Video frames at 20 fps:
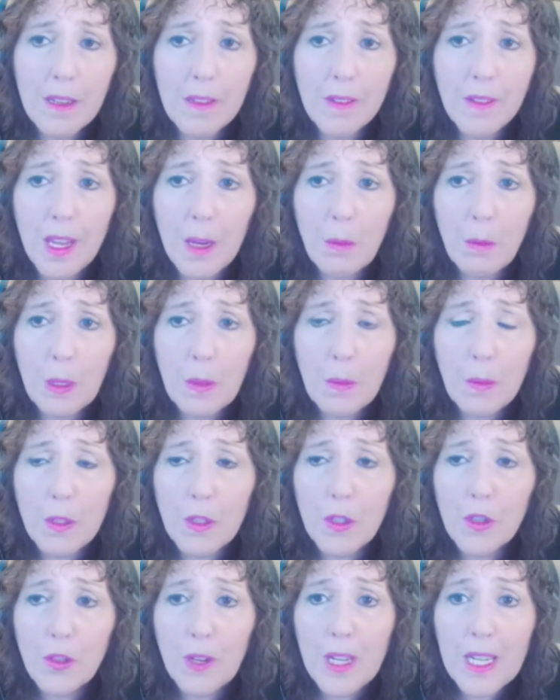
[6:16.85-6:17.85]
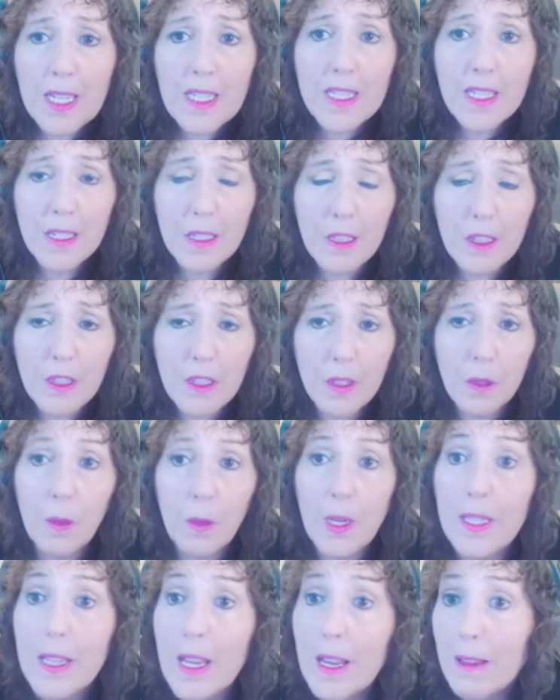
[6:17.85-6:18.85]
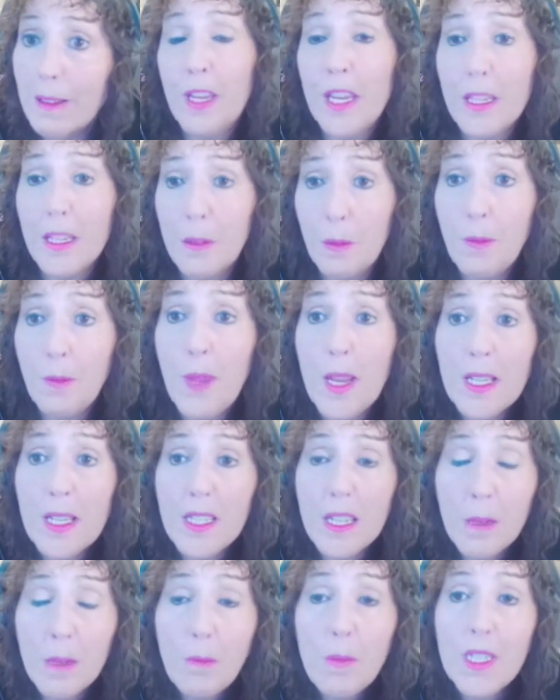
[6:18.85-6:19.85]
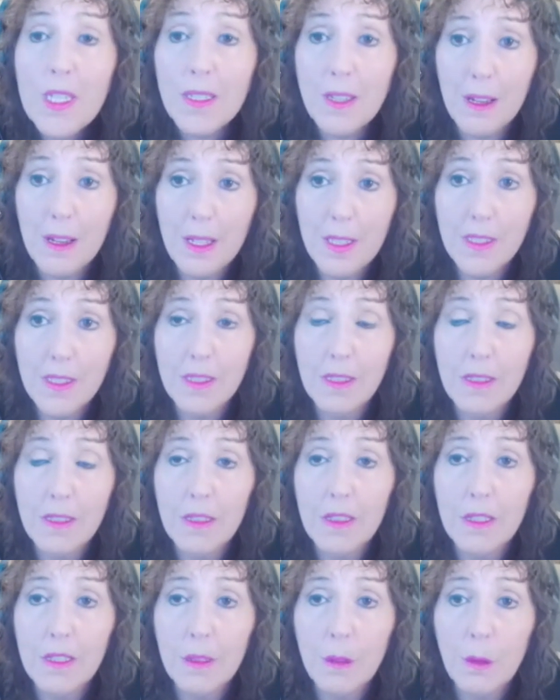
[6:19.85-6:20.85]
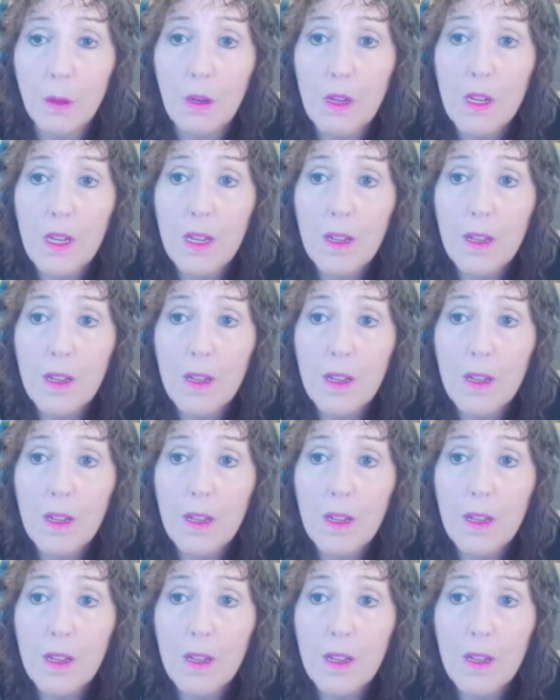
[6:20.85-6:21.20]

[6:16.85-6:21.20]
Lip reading: that we were trained into and in effect hypnotized into